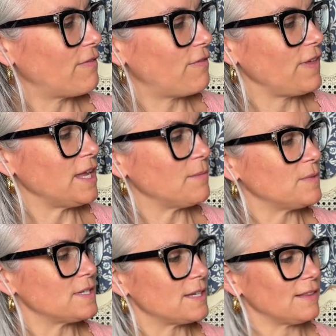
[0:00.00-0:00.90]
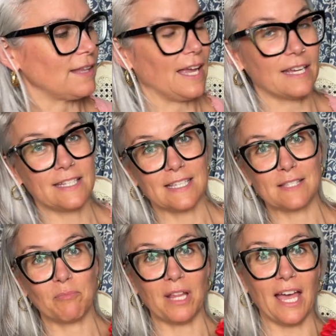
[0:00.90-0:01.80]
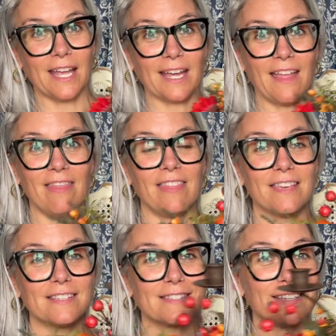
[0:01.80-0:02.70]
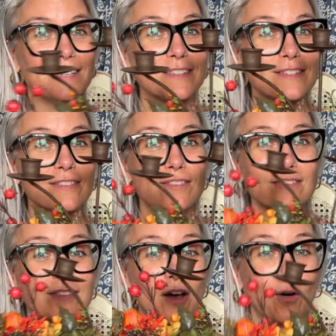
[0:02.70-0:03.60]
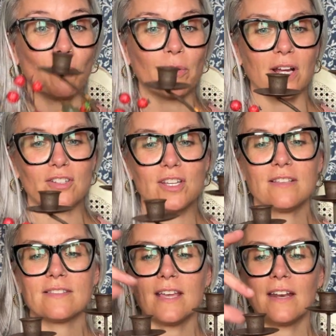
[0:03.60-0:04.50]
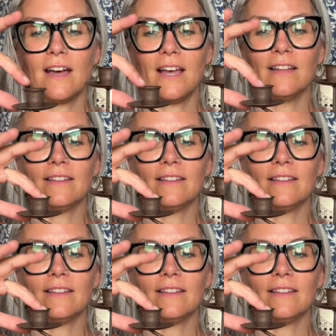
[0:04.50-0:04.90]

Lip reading: themed like display, and this is so precious, and I